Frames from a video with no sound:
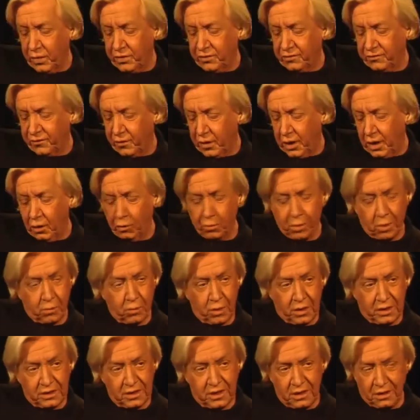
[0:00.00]
wonderful album
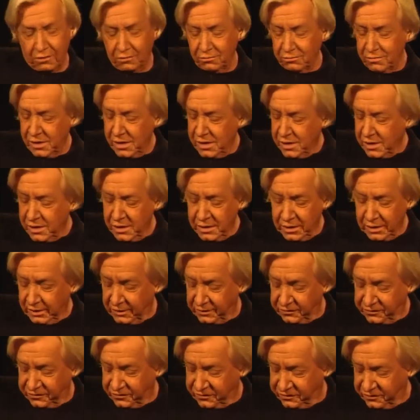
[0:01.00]
right now.
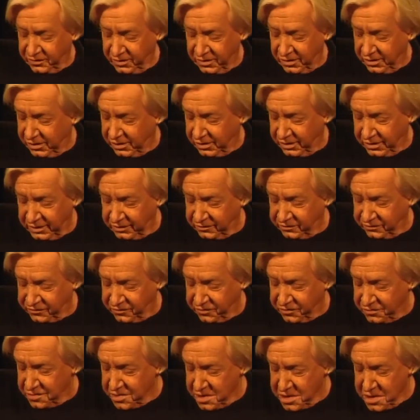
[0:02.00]
It's is
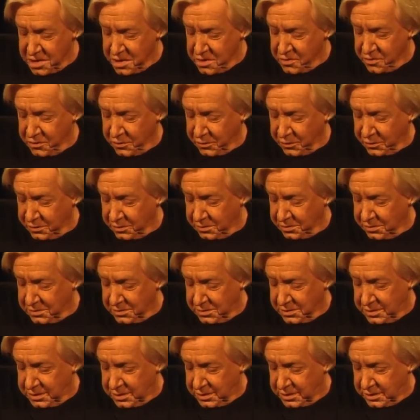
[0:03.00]
there
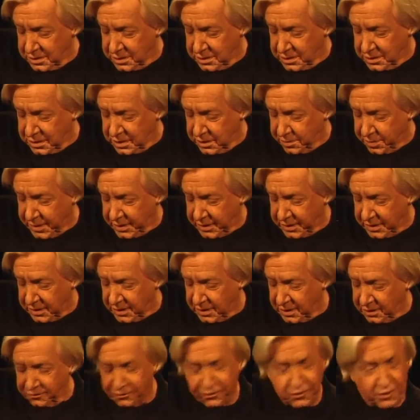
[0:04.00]
anybody
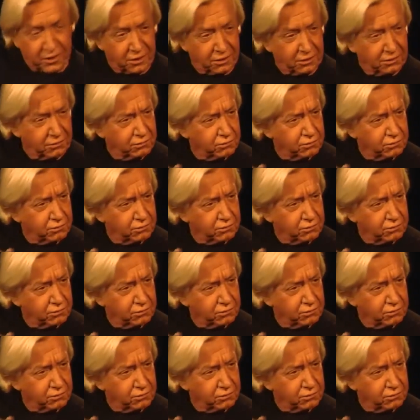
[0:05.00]
out there?